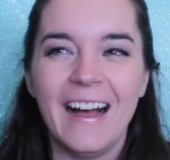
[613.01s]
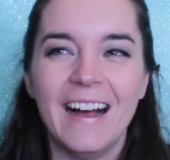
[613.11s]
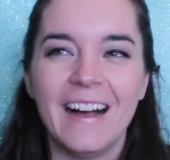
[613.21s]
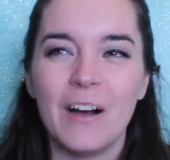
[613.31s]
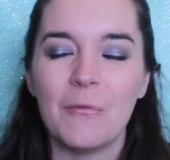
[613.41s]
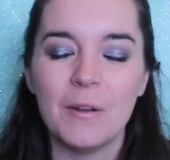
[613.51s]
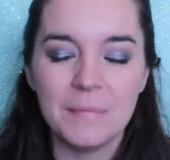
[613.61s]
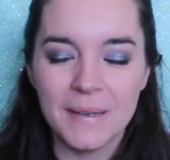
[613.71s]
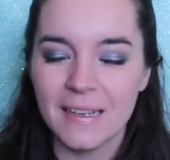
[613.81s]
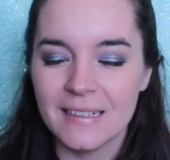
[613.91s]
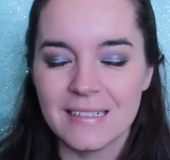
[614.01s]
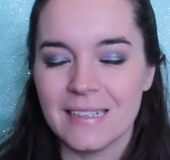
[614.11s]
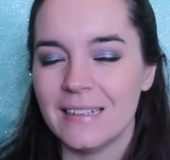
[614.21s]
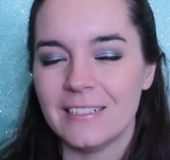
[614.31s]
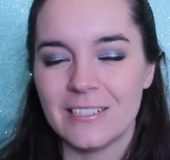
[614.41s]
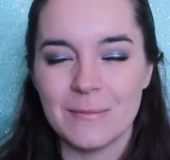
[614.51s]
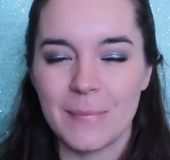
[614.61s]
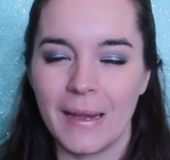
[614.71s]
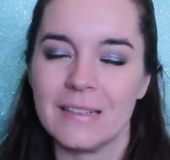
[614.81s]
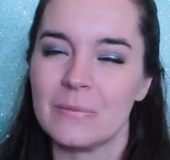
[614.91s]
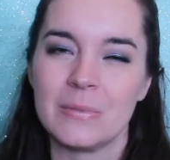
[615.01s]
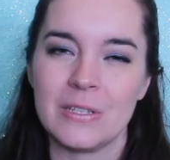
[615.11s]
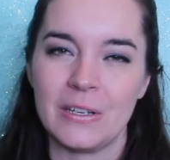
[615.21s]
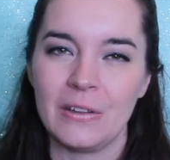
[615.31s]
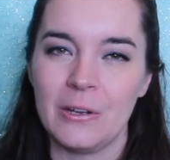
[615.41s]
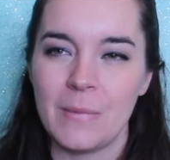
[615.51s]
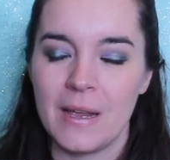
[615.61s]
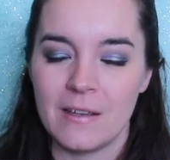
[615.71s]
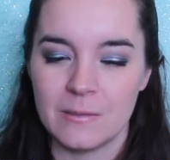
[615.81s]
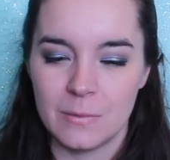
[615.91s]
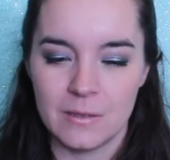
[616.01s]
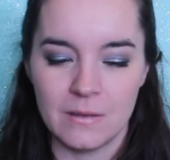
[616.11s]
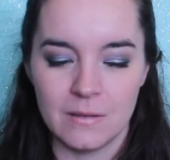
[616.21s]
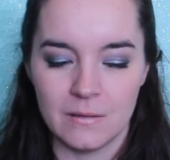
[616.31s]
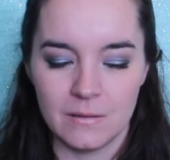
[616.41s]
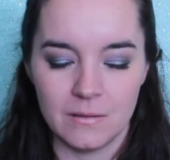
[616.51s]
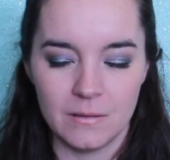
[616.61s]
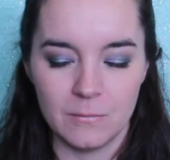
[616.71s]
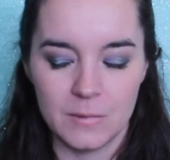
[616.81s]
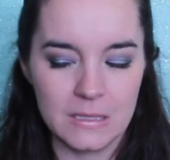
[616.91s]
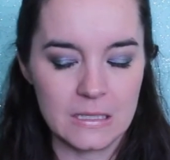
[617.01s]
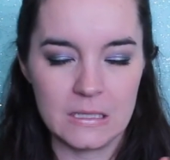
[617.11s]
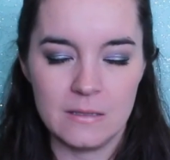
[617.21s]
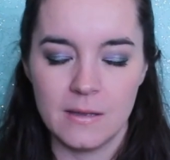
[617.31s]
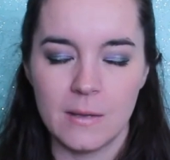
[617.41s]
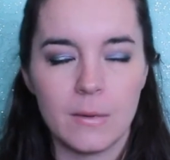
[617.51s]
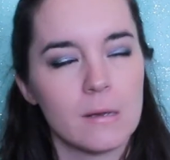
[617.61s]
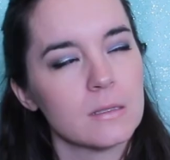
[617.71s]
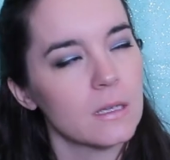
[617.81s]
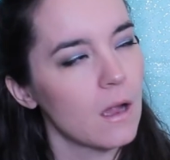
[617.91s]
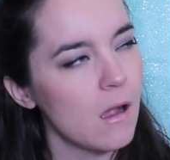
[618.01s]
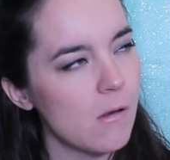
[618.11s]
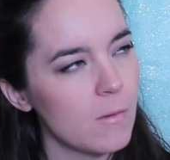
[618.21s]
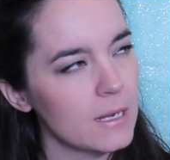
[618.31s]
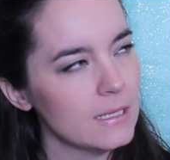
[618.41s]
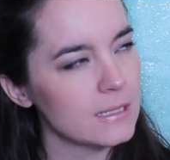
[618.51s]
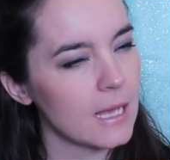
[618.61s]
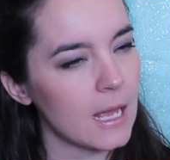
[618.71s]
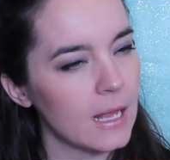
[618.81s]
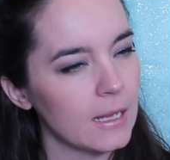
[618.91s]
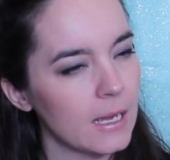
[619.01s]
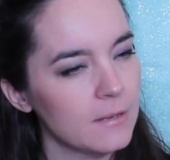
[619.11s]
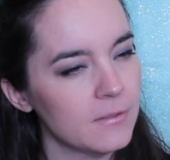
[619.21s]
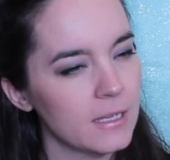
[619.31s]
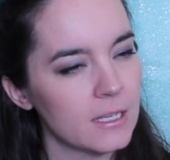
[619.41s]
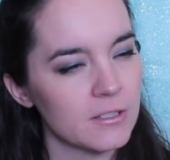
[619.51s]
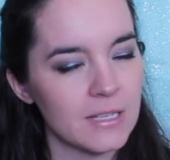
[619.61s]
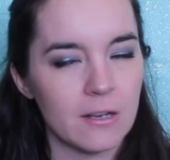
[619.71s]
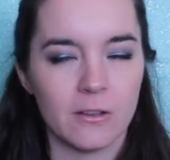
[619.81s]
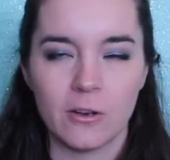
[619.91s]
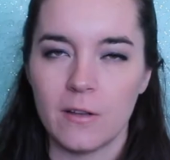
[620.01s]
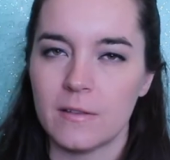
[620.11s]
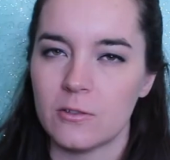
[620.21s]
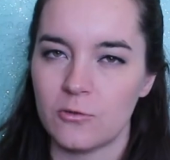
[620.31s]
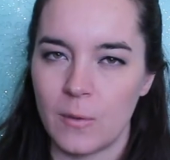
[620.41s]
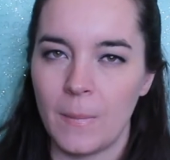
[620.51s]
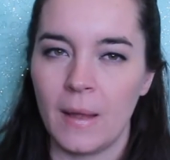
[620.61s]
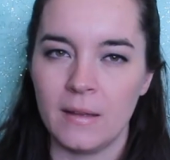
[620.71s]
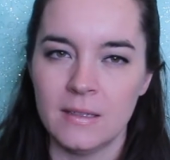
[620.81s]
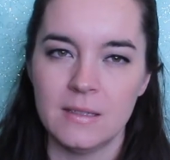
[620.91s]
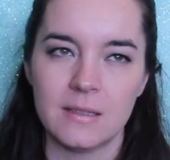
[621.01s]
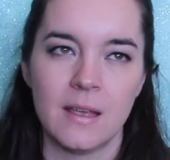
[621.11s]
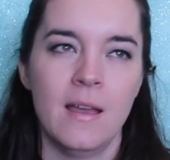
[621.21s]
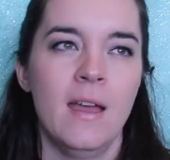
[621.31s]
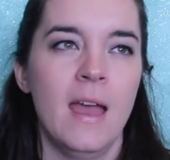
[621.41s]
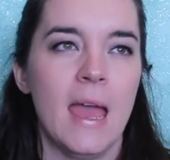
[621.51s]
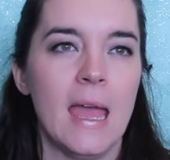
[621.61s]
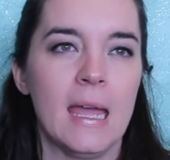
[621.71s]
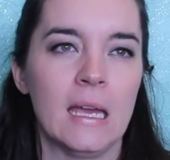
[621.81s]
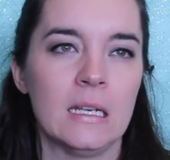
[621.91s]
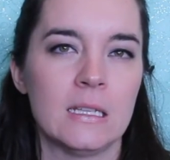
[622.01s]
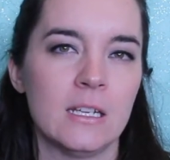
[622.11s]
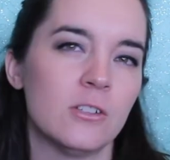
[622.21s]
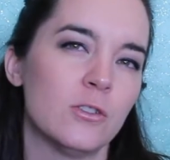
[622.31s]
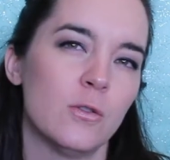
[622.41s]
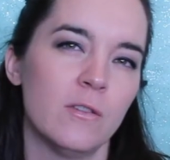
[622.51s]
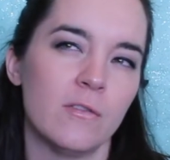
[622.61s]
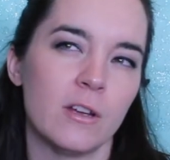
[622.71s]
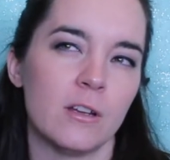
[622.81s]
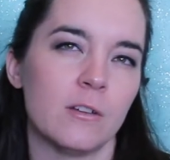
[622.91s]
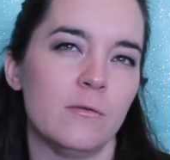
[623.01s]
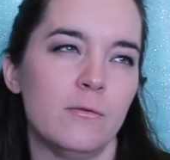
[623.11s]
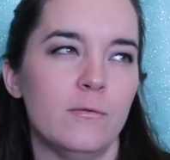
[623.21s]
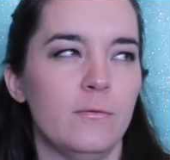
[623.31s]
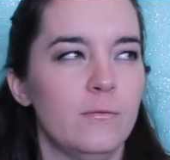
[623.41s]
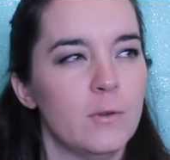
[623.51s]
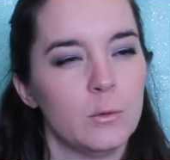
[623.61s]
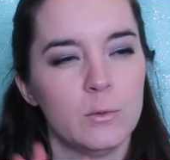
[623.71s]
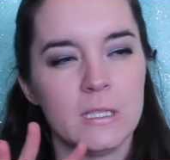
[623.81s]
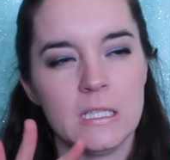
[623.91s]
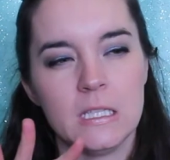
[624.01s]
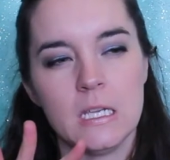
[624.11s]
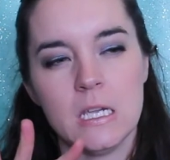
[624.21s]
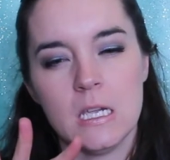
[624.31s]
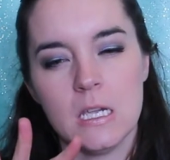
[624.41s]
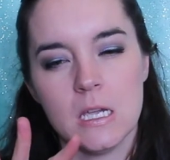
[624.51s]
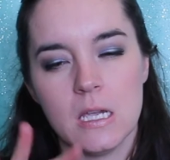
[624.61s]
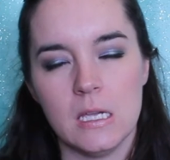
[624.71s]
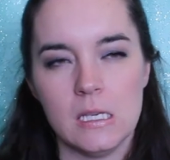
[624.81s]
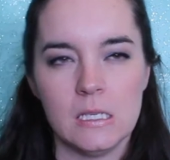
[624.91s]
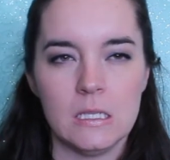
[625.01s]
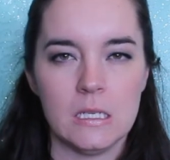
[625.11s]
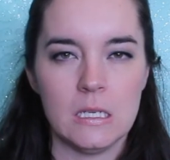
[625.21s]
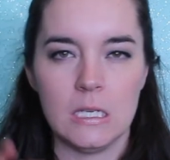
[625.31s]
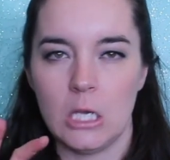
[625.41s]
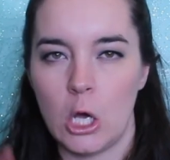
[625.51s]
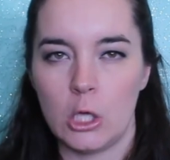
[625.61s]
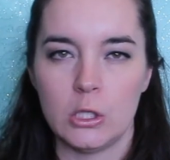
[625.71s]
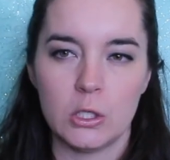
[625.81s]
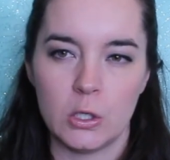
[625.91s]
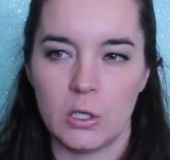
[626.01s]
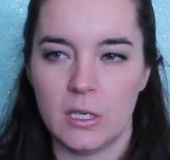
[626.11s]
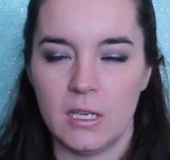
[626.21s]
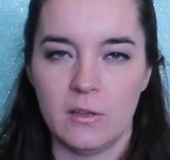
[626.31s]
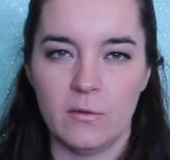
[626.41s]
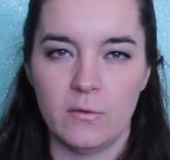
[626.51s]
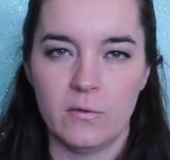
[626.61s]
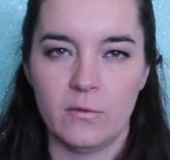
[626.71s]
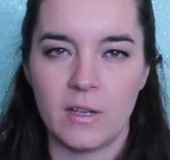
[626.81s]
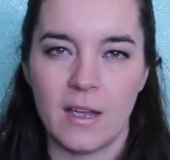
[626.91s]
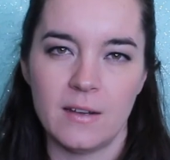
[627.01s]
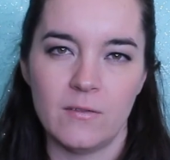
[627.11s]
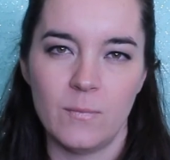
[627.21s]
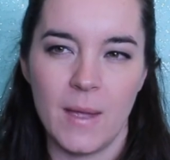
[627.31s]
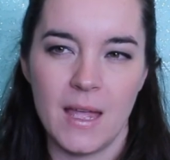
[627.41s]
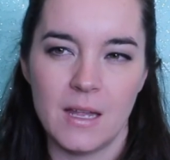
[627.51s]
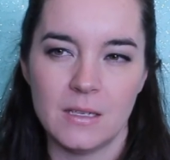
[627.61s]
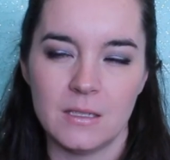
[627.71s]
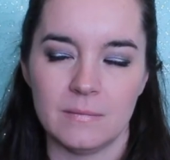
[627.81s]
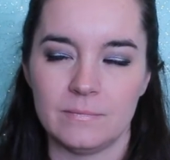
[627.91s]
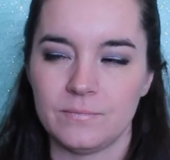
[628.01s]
One band, just a band in particular, my husband was listening to them, and I was like, oh, what is that? I kind of like their sound. They're called the Strumbellas, and they're sort of a folksy, indie, alternative kind of band.